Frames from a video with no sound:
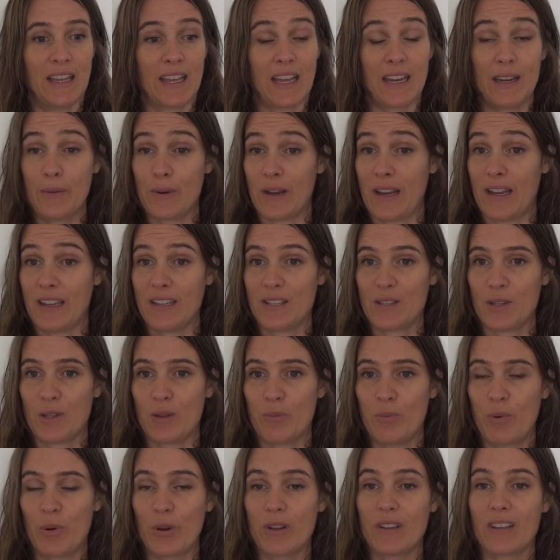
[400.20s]
Anyway, so
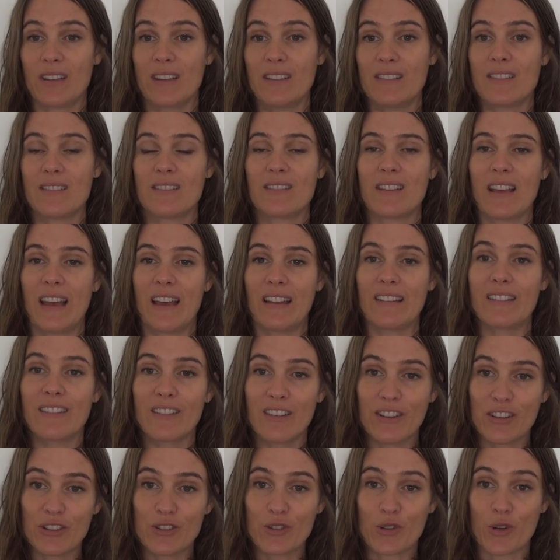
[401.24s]
the point is that
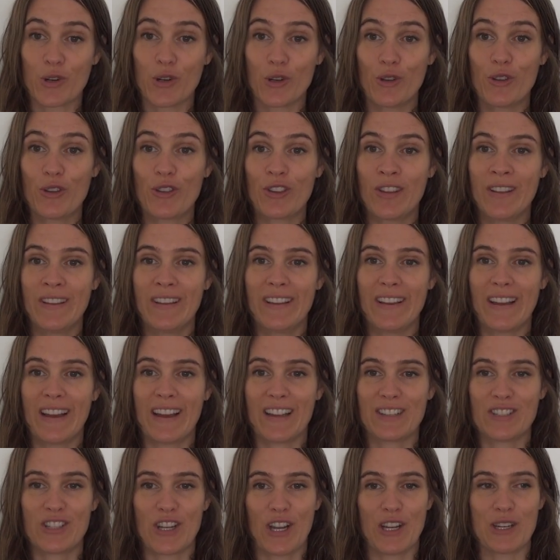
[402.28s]
truth
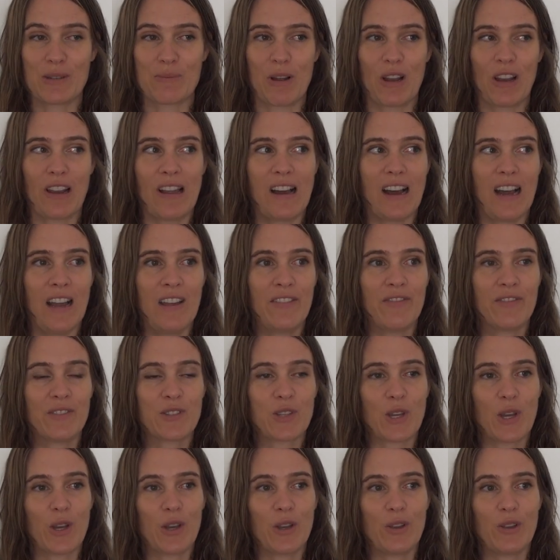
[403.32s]
changed my life.
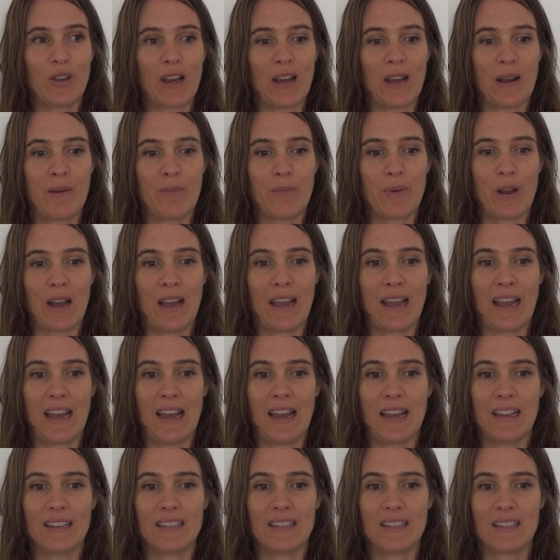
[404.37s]
So I
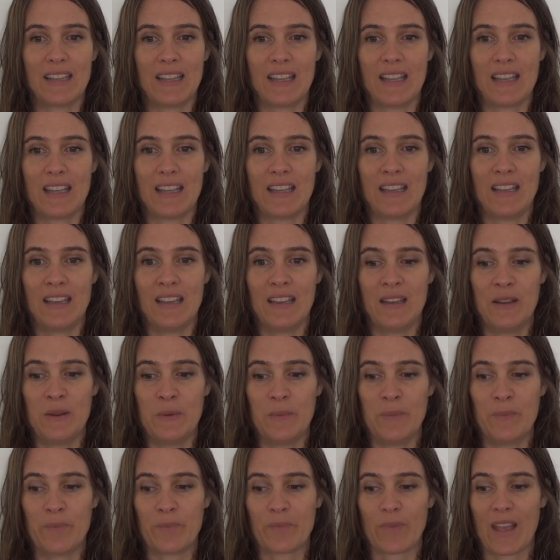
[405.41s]
had
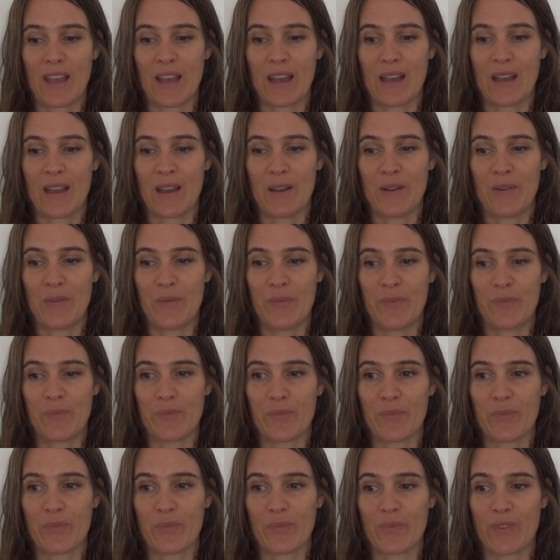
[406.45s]
the
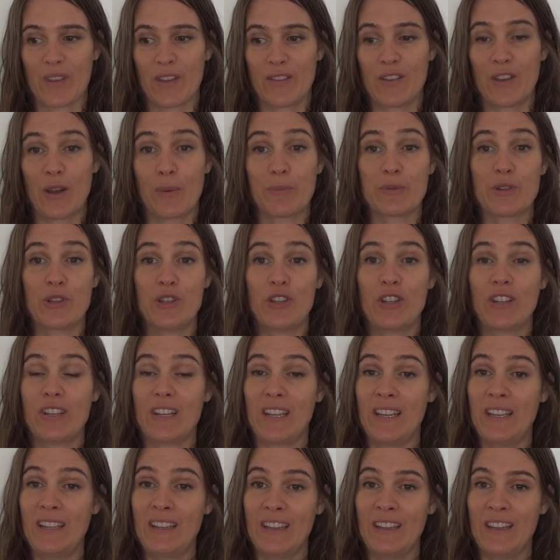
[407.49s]

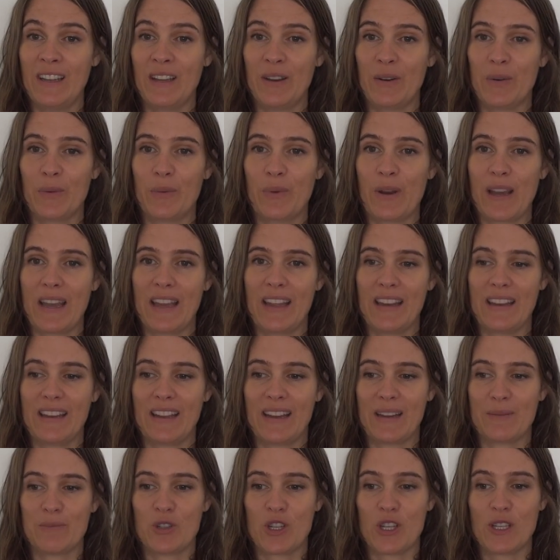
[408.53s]
opportunity
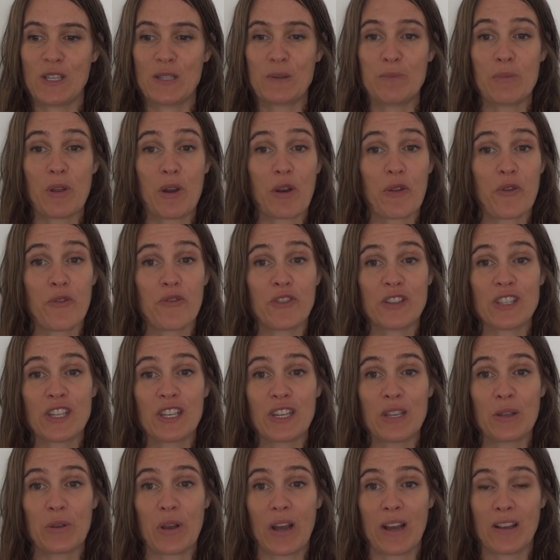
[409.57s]
when Jesus and Mary were
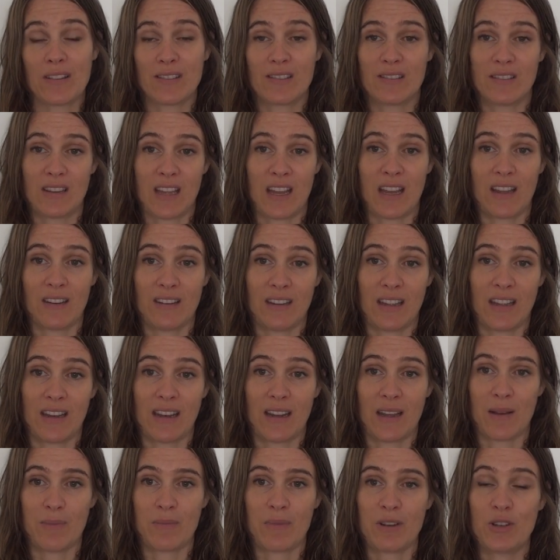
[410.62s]
visiting us down
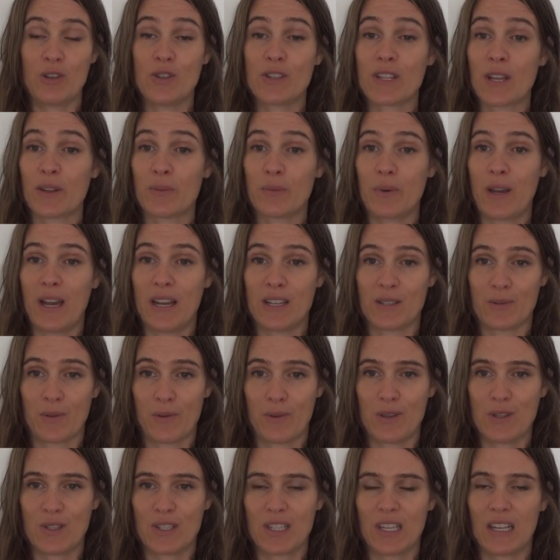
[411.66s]
at in New South Wales
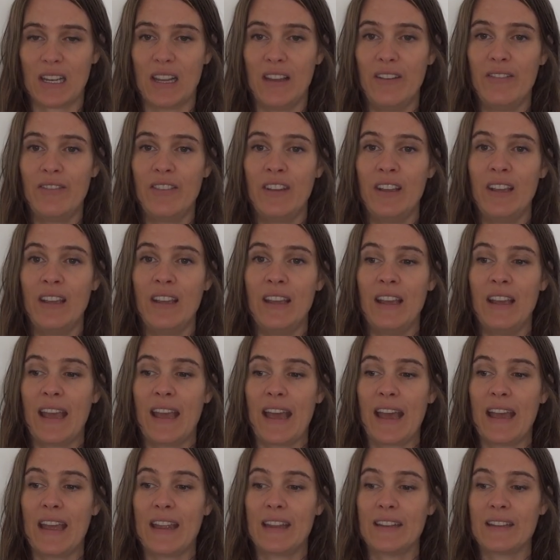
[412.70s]
where we used to live,
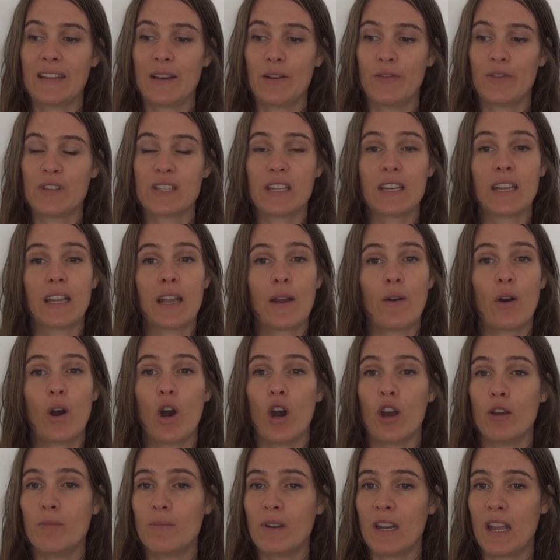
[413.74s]
and they were visiting our
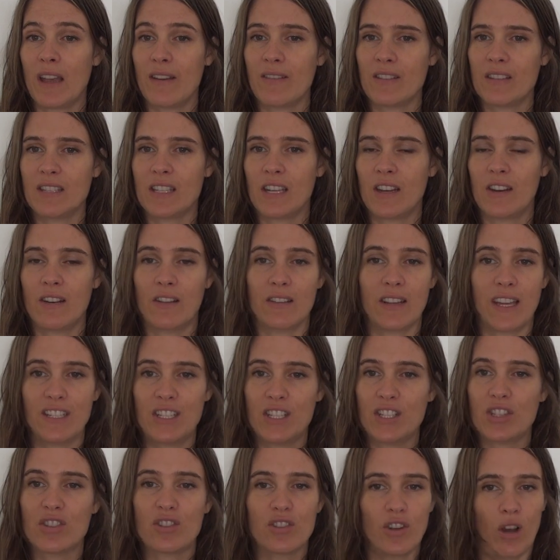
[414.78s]
home and having dinner, and they
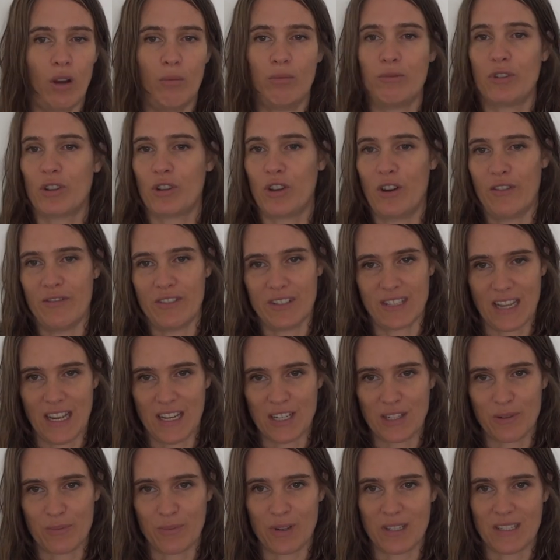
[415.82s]
just stopped the
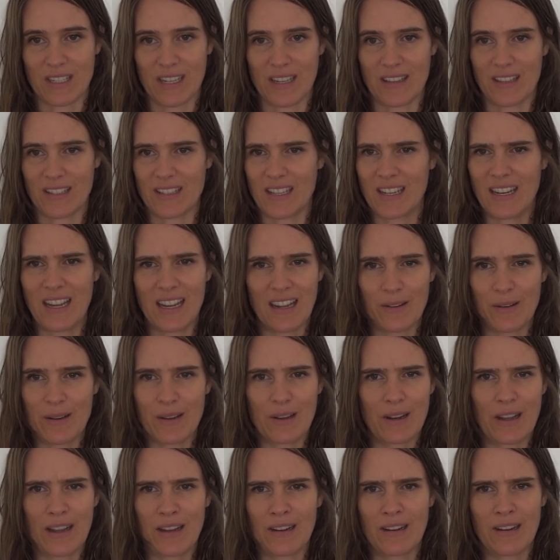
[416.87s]
conversation one day and they said,
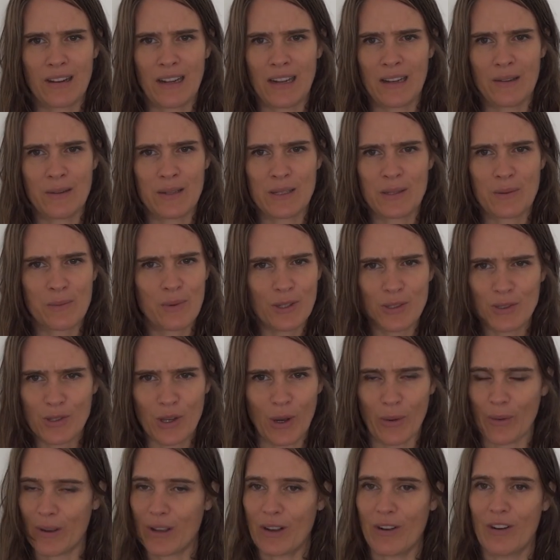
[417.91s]
Eloisa, what's
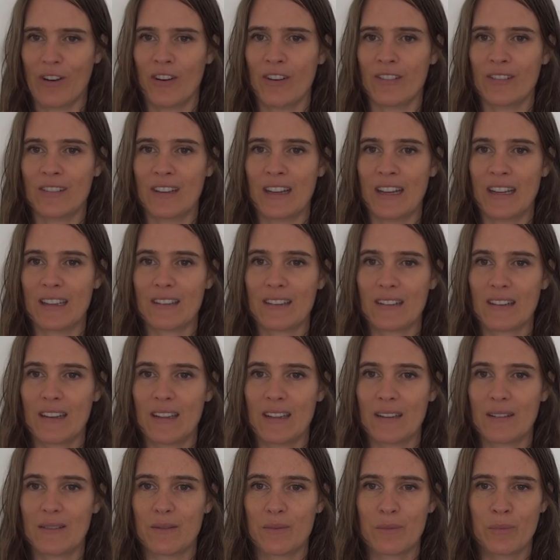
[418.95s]
going on? Like
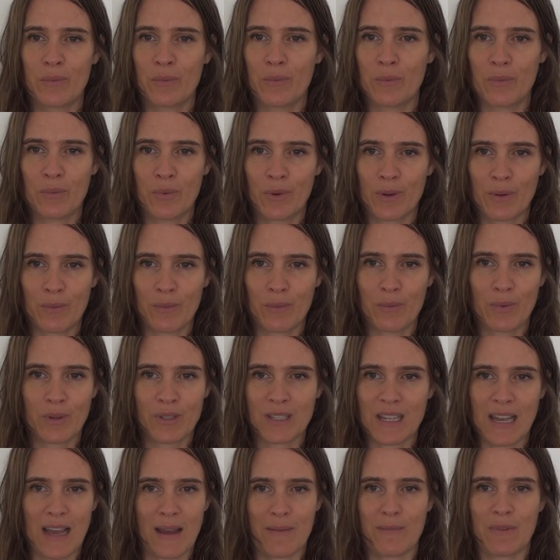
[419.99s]

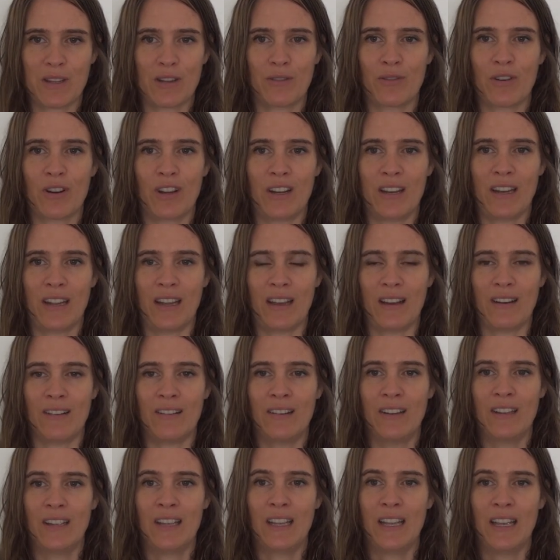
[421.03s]
what's happening right now?
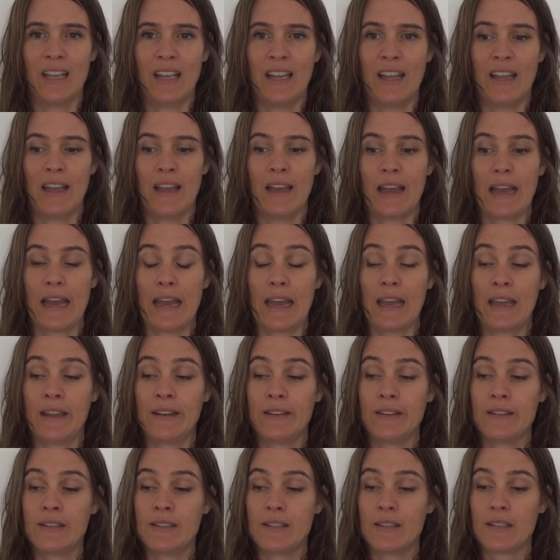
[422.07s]

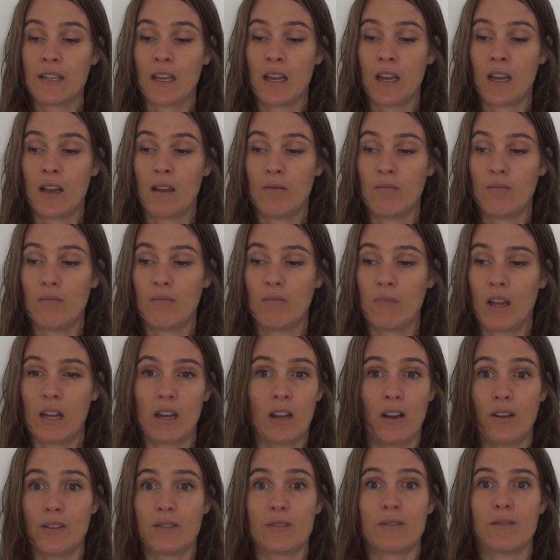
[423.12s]
And
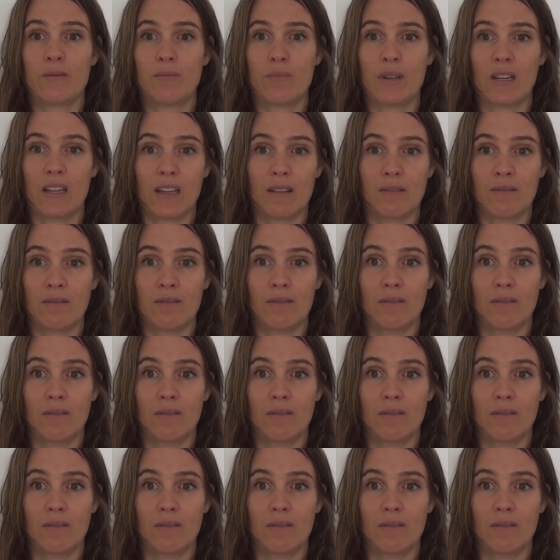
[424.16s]
I was a bit like,